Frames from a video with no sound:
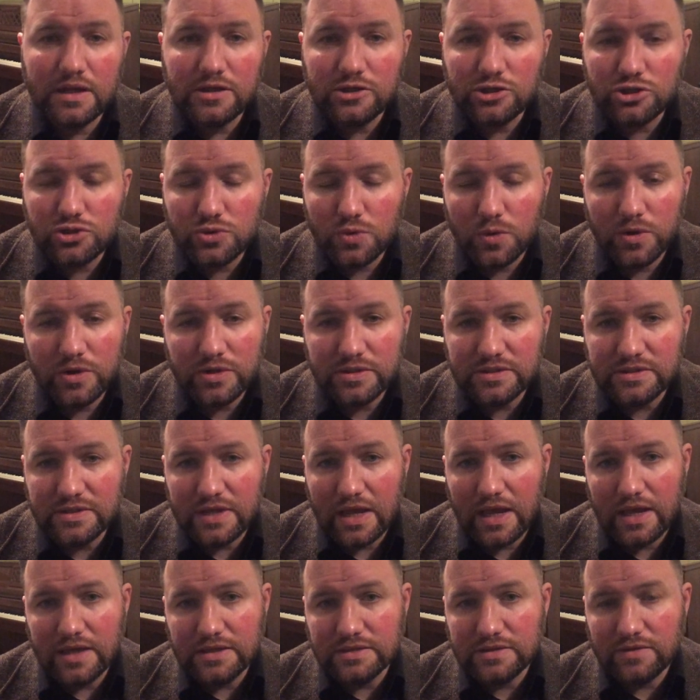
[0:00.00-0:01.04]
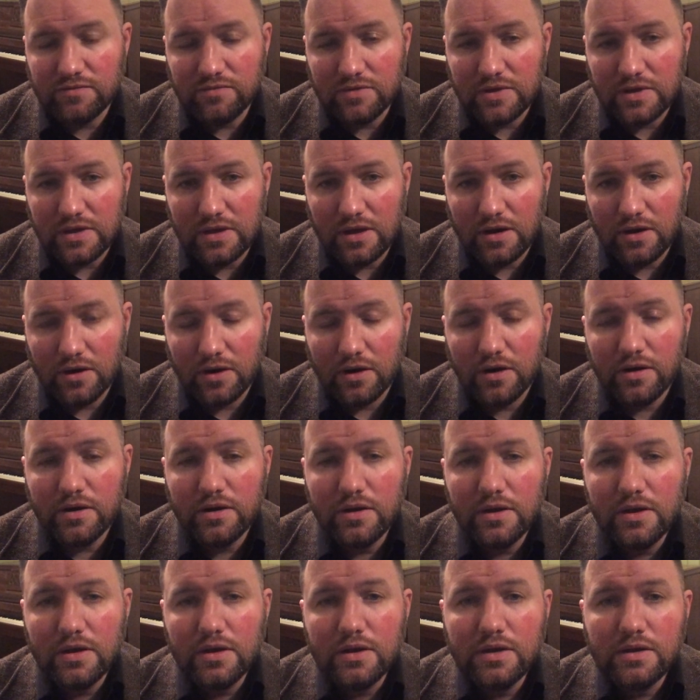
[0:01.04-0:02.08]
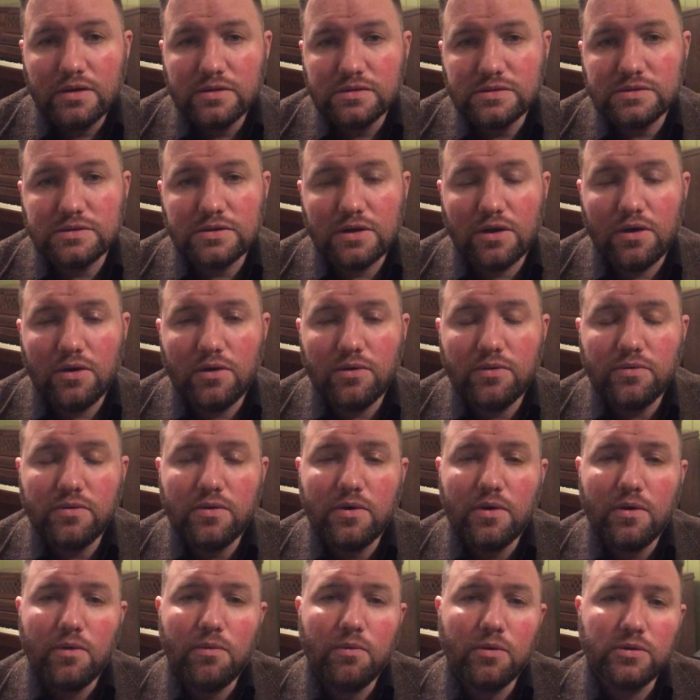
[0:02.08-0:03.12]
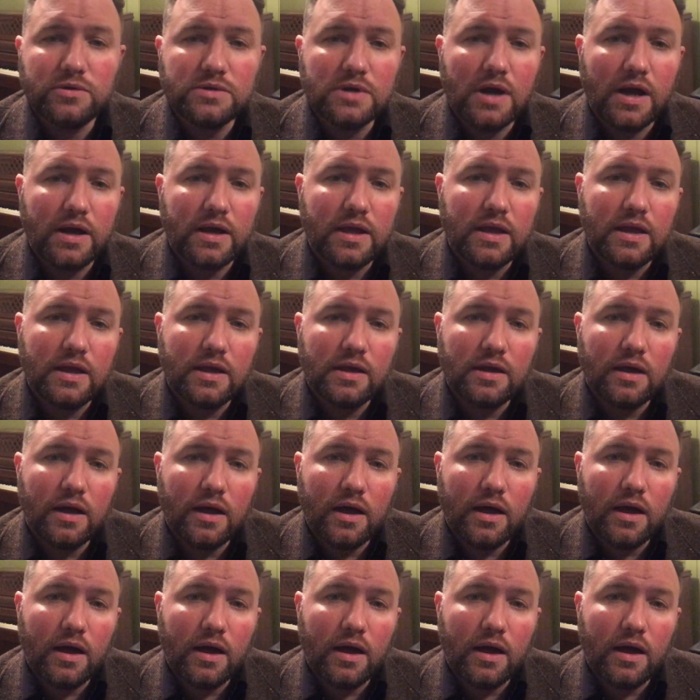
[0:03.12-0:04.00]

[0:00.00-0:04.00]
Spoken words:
and shortest days of the year. So we're talking,